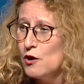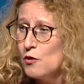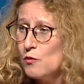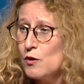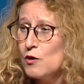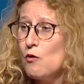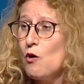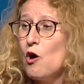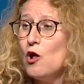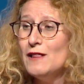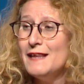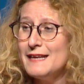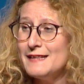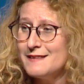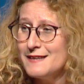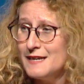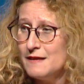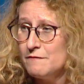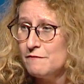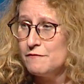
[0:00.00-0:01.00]
we're all a
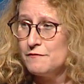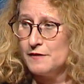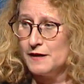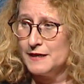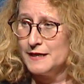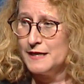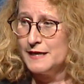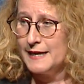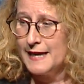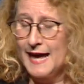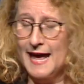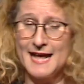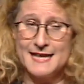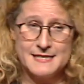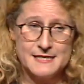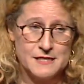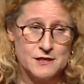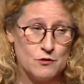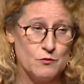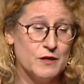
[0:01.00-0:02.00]
team fighting
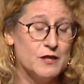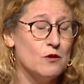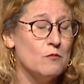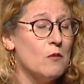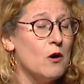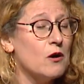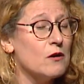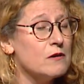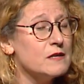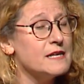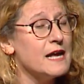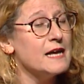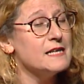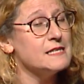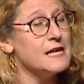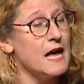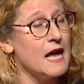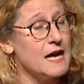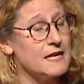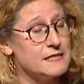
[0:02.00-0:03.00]
cancer. We democratize
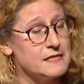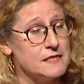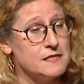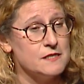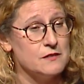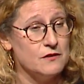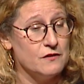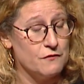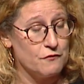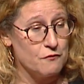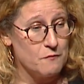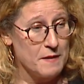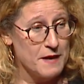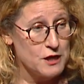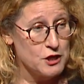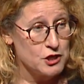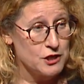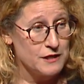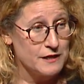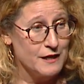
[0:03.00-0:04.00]
access to
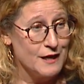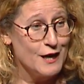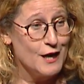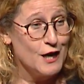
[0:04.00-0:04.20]
information